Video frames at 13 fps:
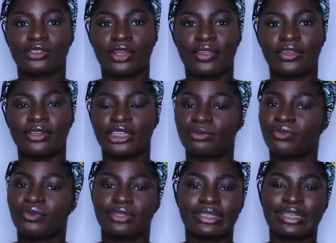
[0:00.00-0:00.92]
I think just
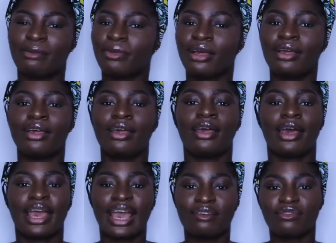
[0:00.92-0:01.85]
before the summer.
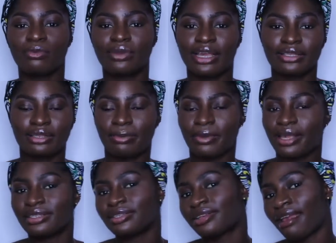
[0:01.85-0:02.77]
I have replied to the
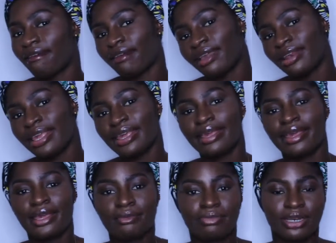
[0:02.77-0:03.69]
person directly,
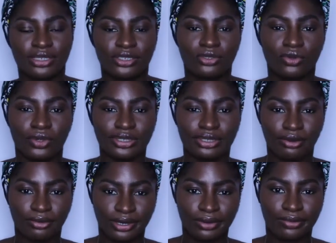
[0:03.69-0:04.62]
but I just thought it's a
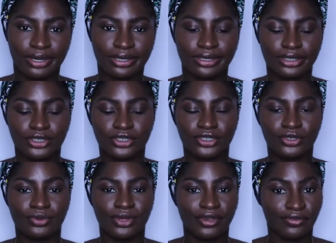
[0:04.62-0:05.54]
great one to
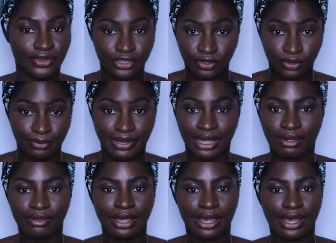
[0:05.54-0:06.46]
do a video
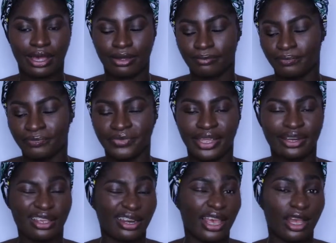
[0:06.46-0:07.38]
about and
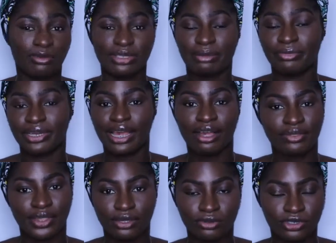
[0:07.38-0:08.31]
can help somebody
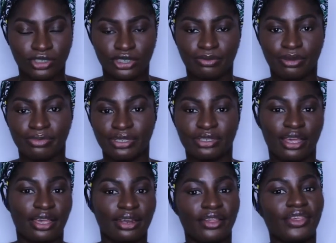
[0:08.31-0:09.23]
out there who's just probably
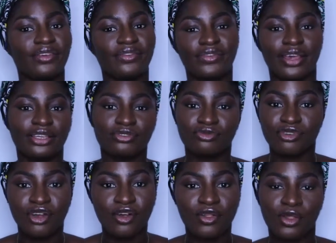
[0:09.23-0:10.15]
starting out their first
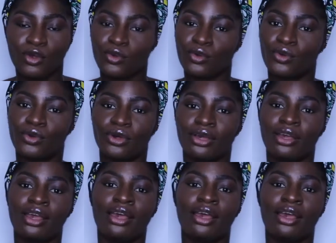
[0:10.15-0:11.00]
role or